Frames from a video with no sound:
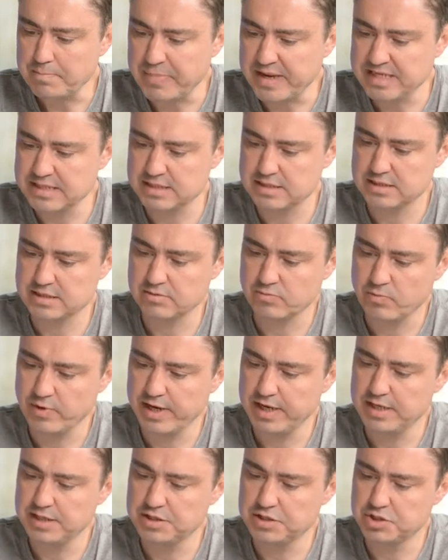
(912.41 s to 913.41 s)
best
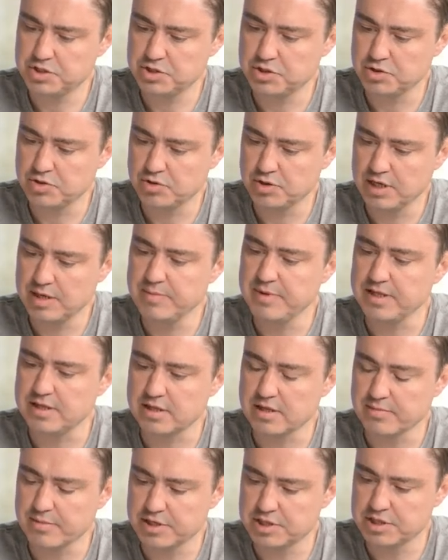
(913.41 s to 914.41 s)
way to
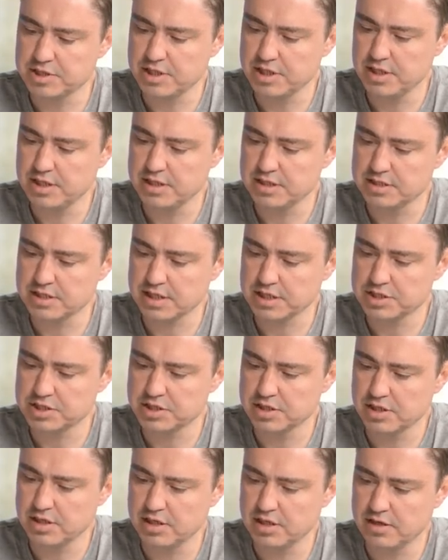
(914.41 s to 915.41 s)
limit the machine is
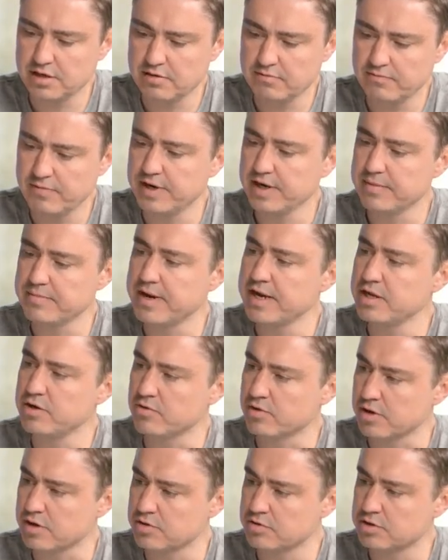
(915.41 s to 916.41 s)
actually very manual.